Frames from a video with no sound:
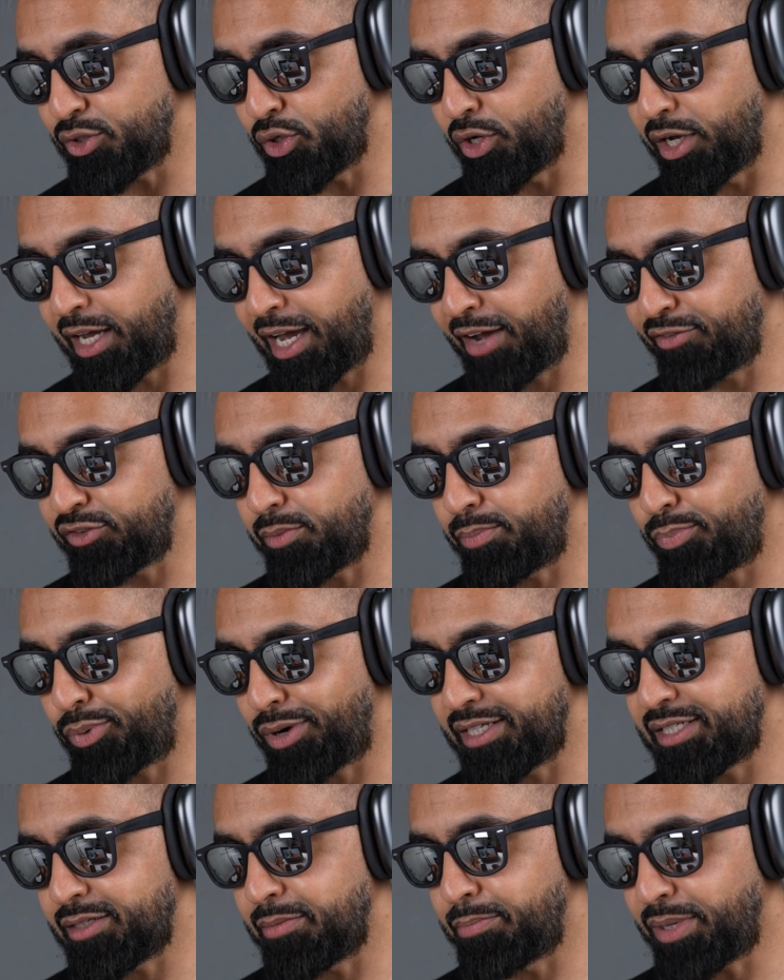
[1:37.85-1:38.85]
you're gonna have to
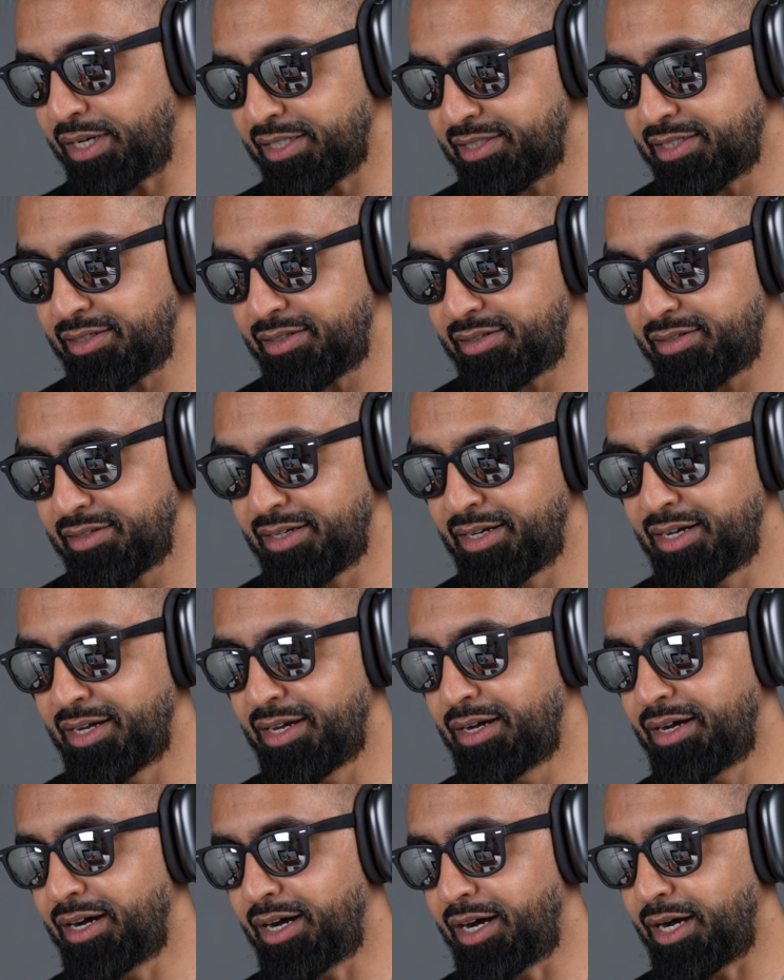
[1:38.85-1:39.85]
press a button
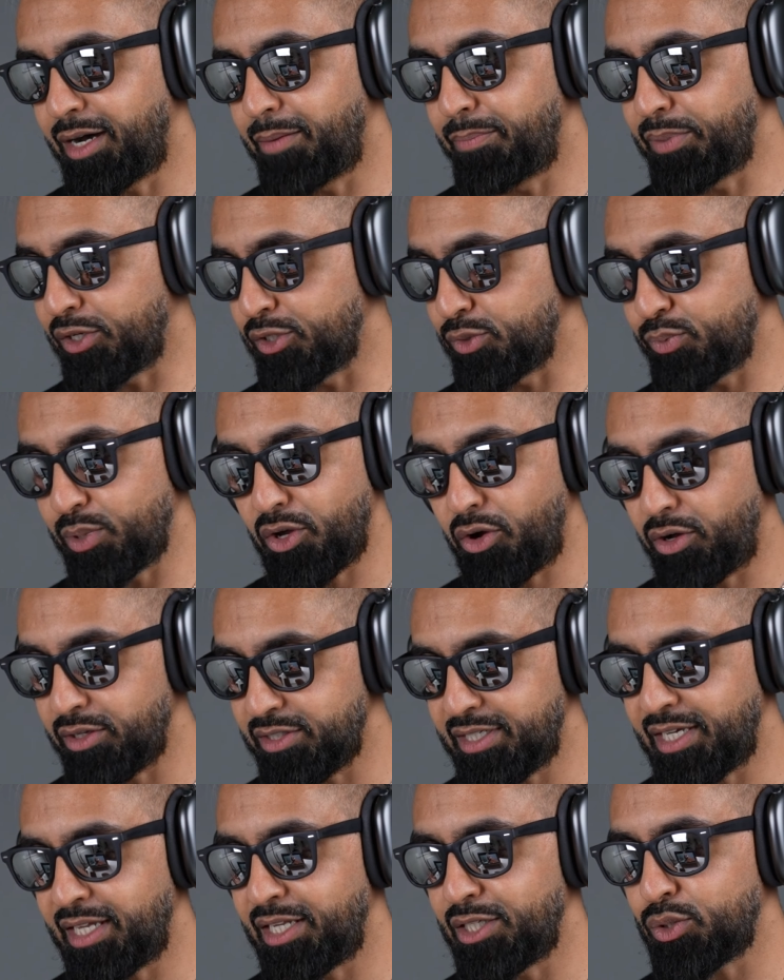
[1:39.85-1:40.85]
because we can't
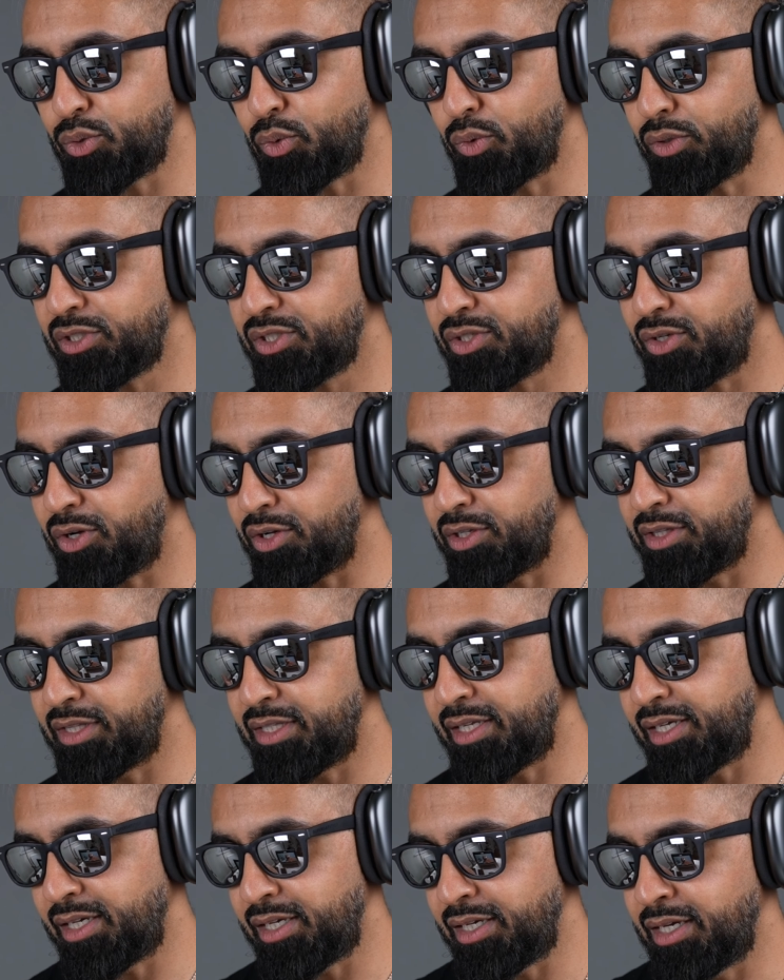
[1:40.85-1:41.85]
see any stalks on
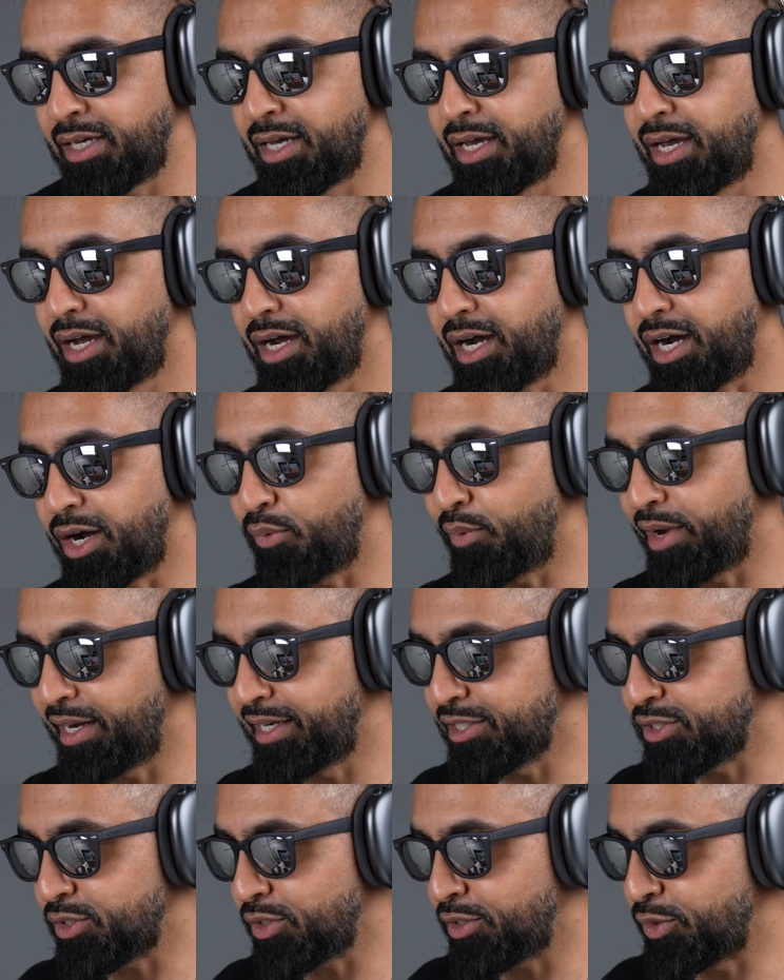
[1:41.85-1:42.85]
the
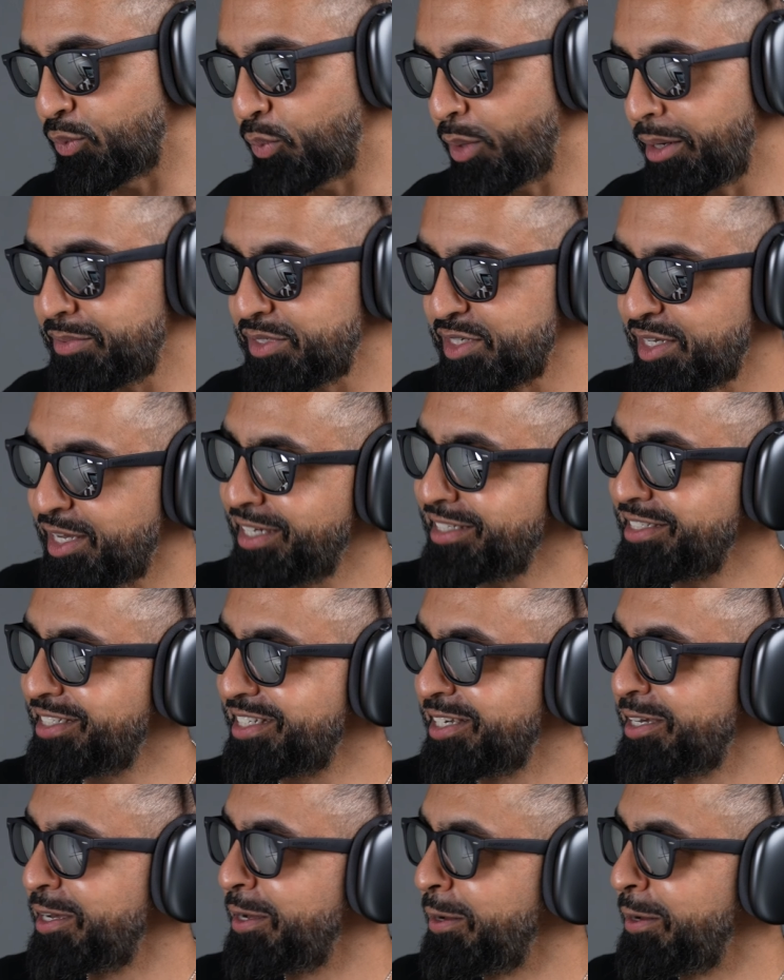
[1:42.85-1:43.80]
renders on the website.